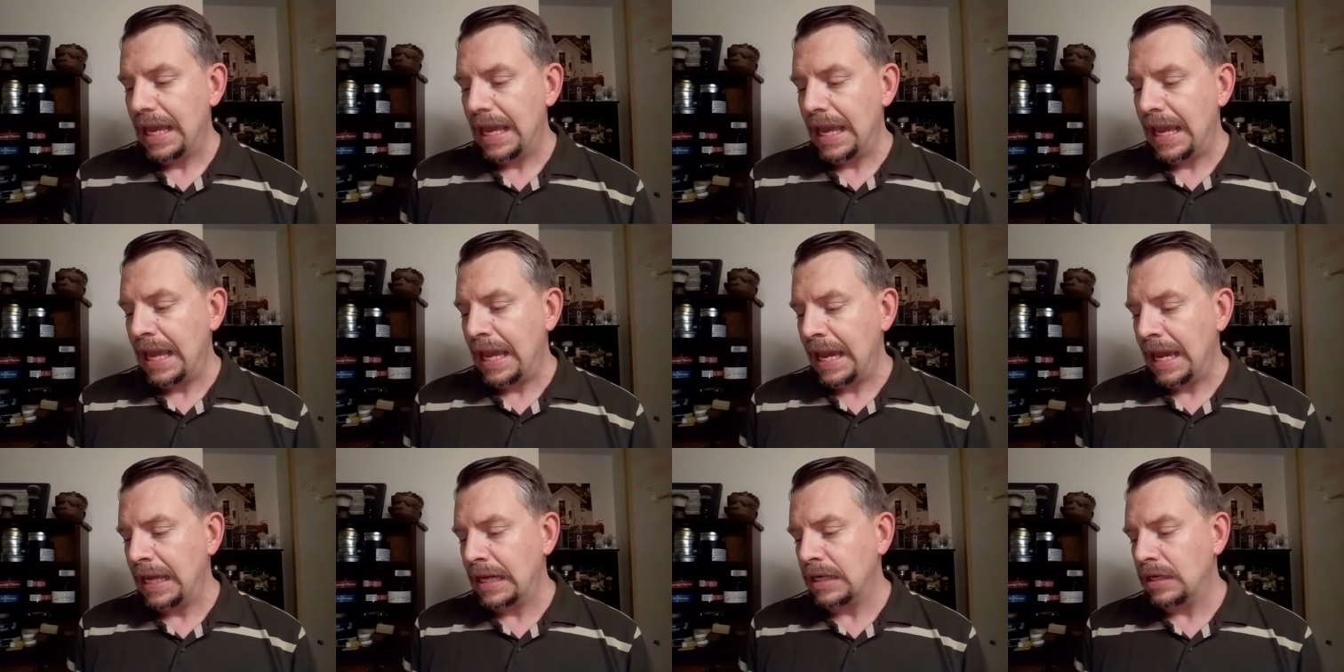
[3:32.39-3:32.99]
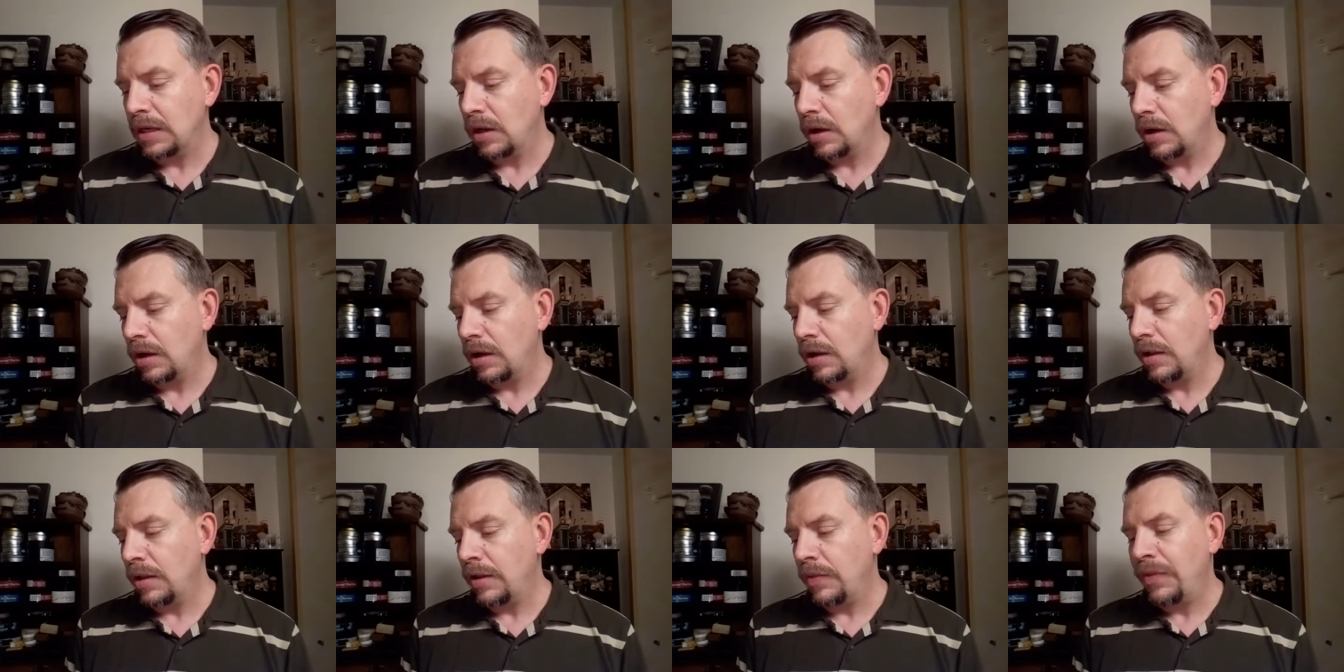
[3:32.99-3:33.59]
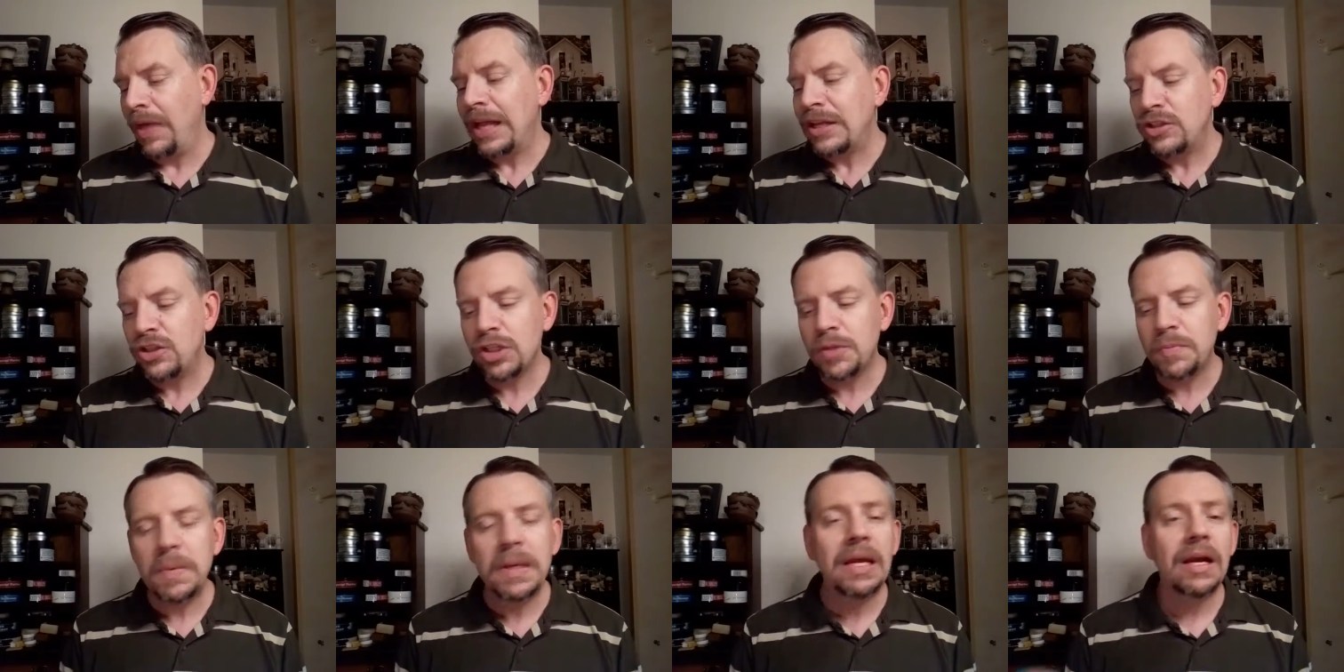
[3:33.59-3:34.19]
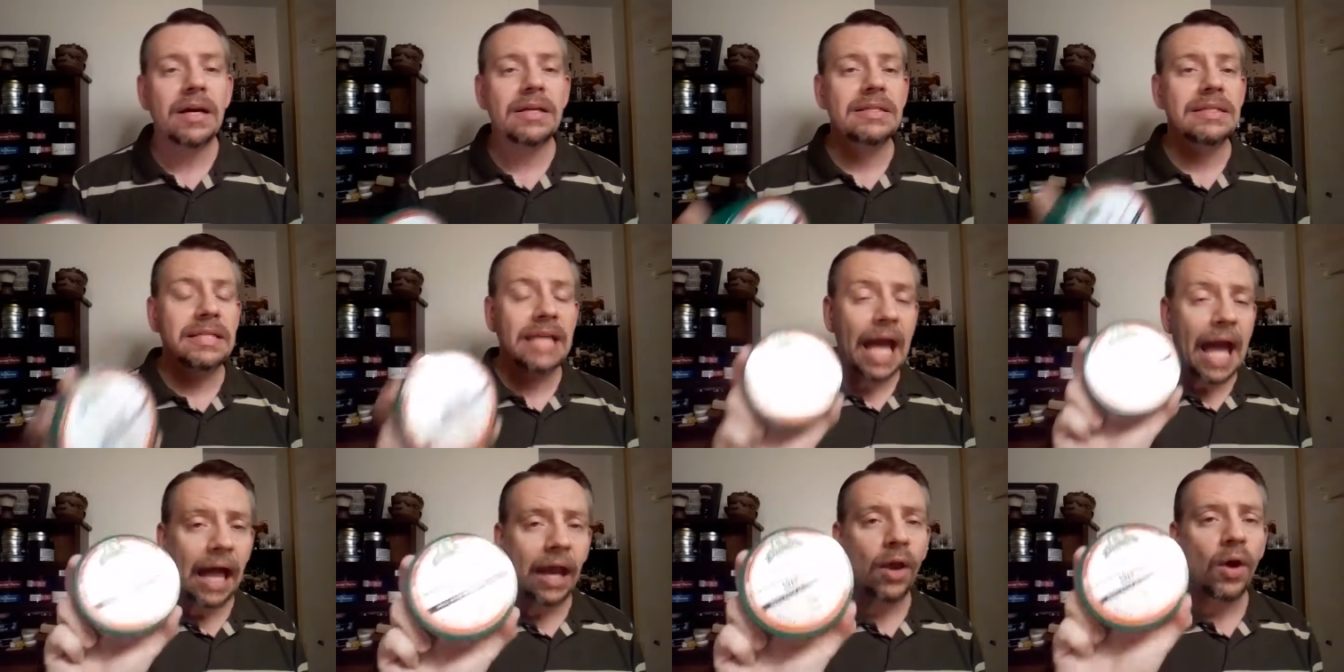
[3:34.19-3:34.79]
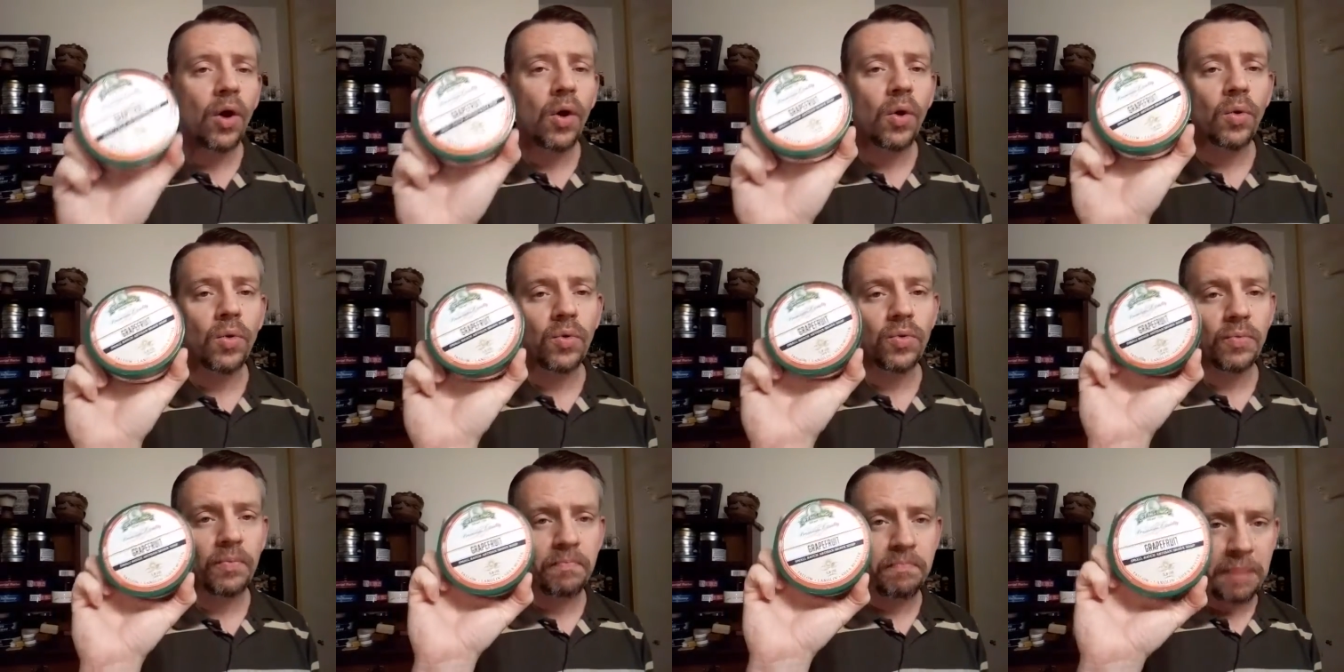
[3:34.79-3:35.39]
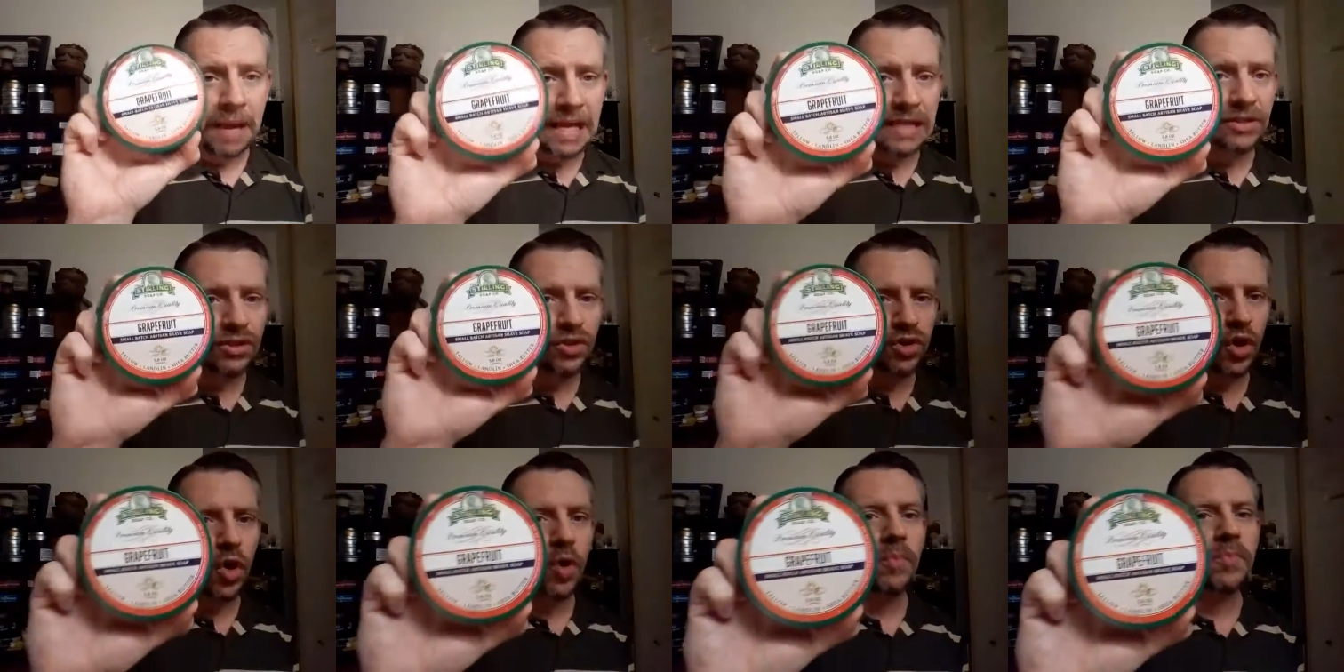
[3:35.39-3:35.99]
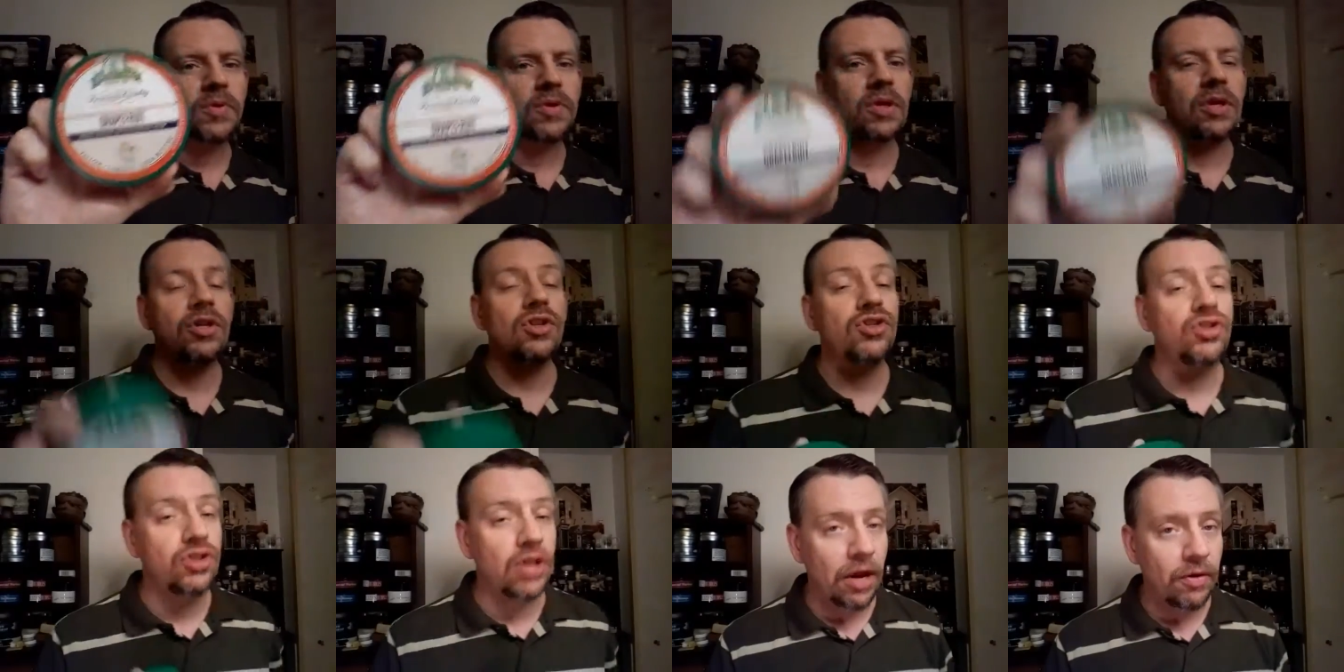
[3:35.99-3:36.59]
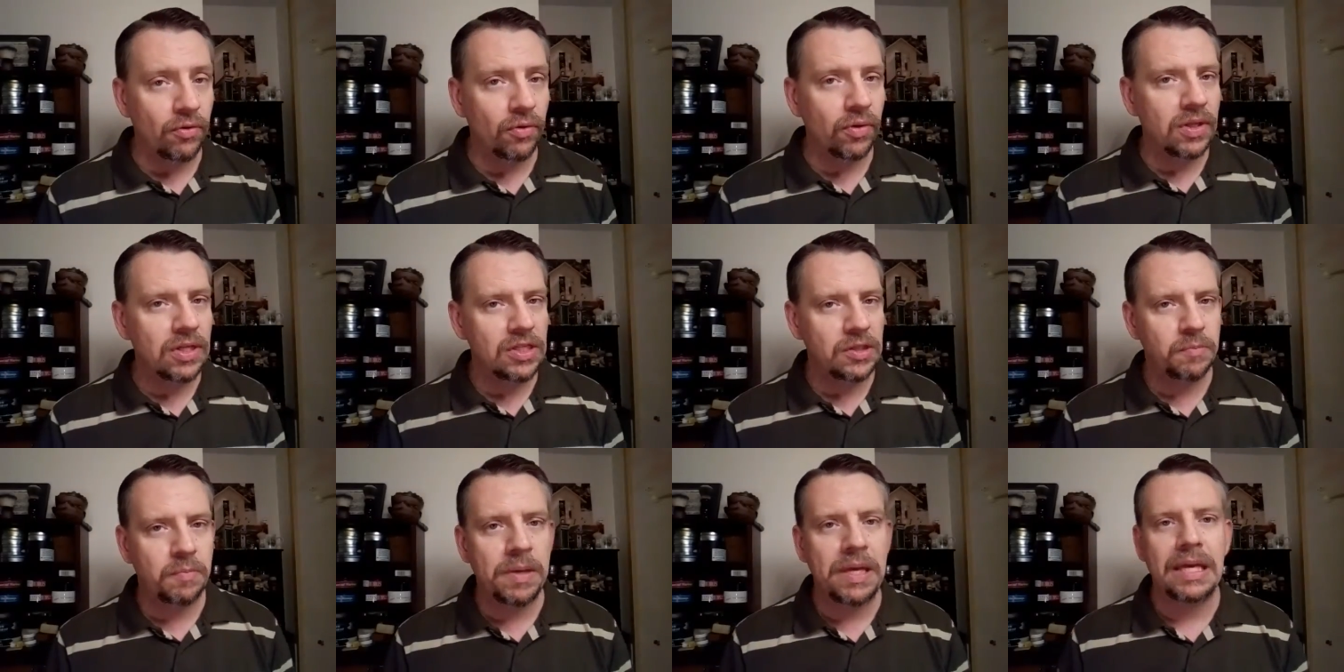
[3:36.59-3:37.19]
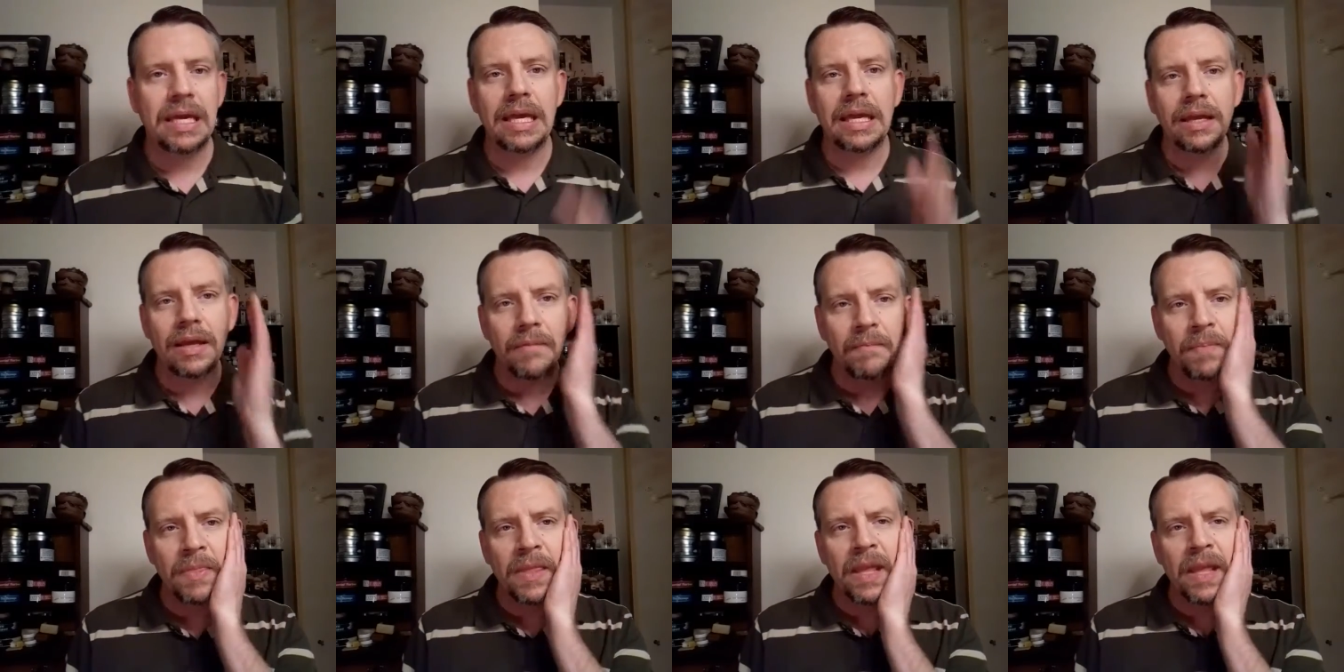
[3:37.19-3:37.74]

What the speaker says: And that's just because tallow-based soaps, generally speaking,